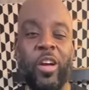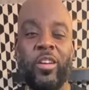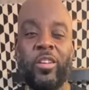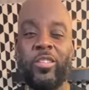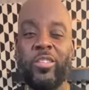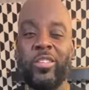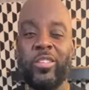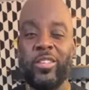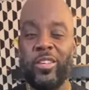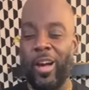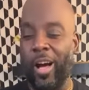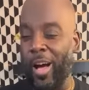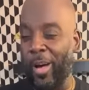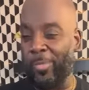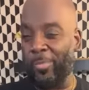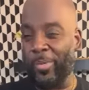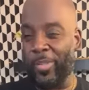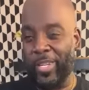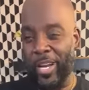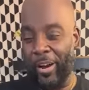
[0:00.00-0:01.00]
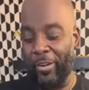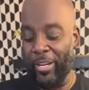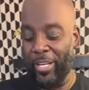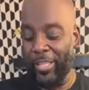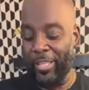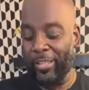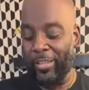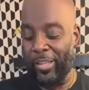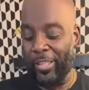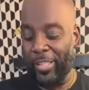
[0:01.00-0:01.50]

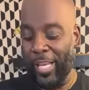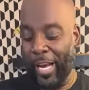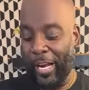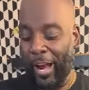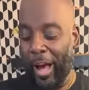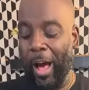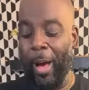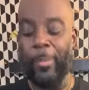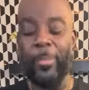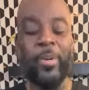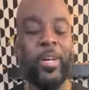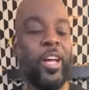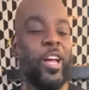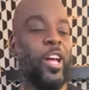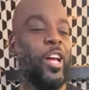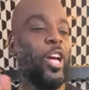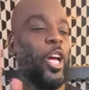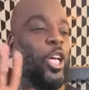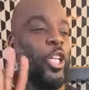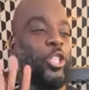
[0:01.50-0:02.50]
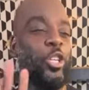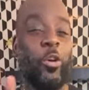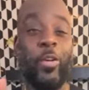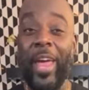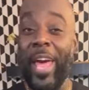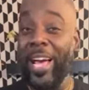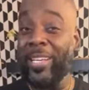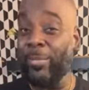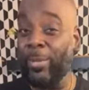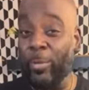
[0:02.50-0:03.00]
shopdariuscooks.com. Don't
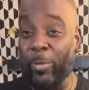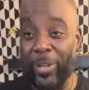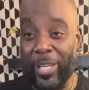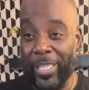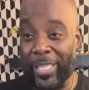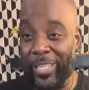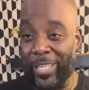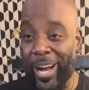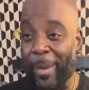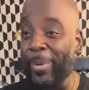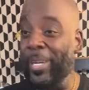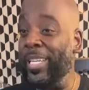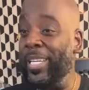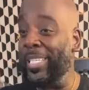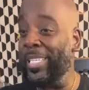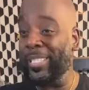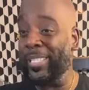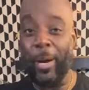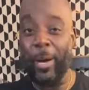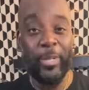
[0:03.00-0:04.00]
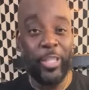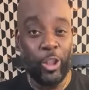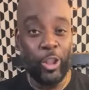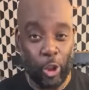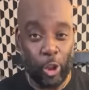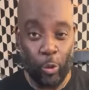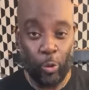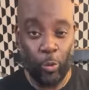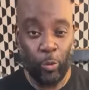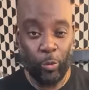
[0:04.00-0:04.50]
ask me when it's coming, it's coming
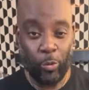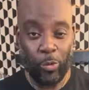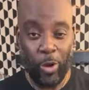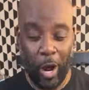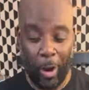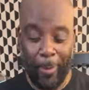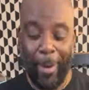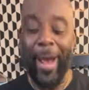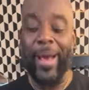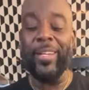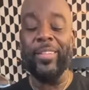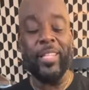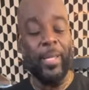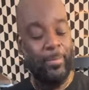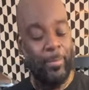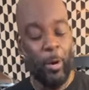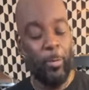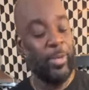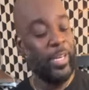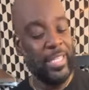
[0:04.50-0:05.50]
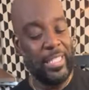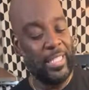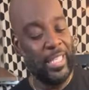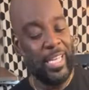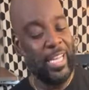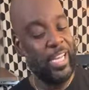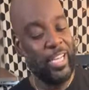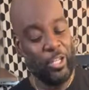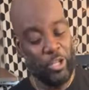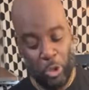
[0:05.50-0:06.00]
soon, all right? The moment it's
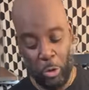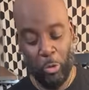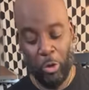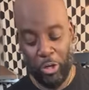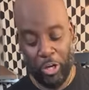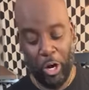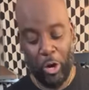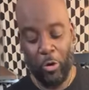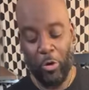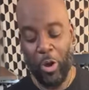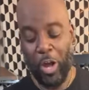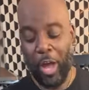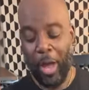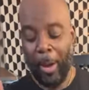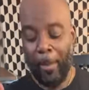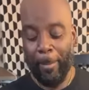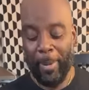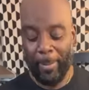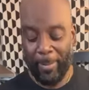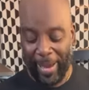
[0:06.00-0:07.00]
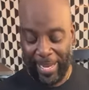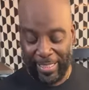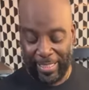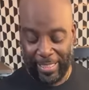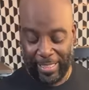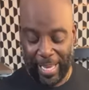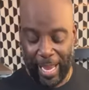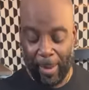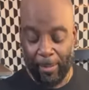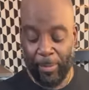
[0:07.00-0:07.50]
here, you'll know. But my
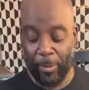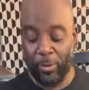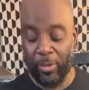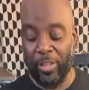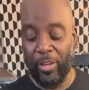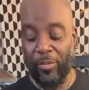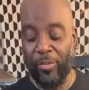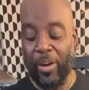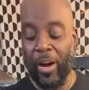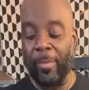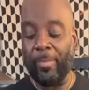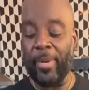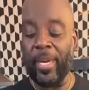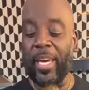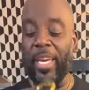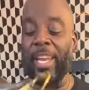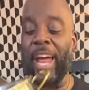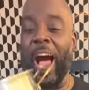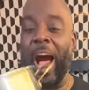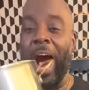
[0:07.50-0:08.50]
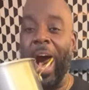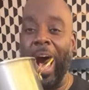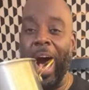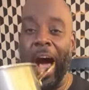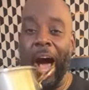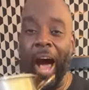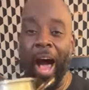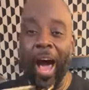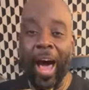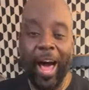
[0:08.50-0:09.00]
samples have come in.
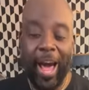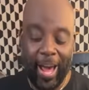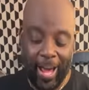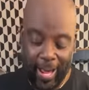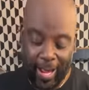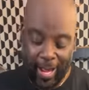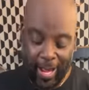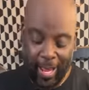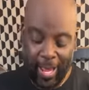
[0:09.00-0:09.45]
I